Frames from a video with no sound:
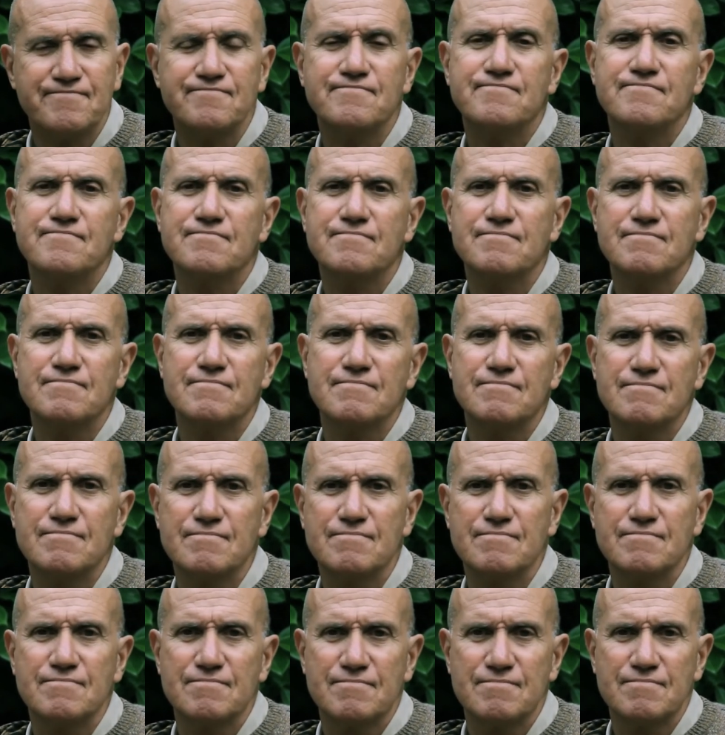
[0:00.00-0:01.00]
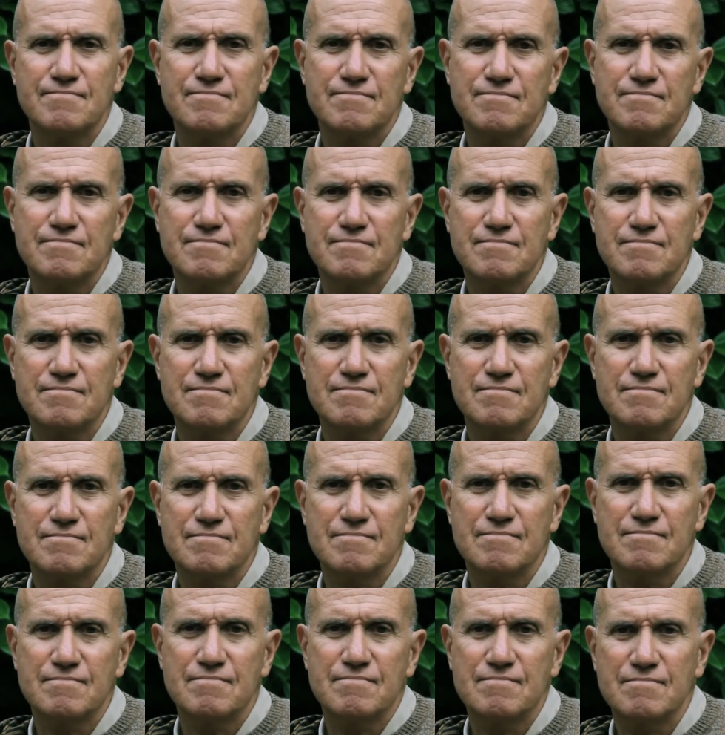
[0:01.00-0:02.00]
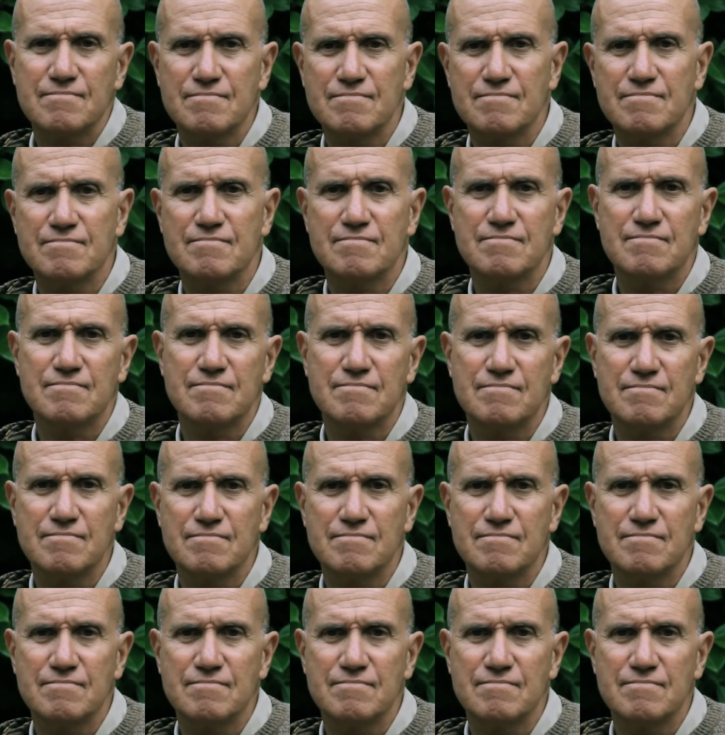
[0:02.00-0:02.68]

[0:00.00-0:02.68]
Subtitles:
Nobody speaks.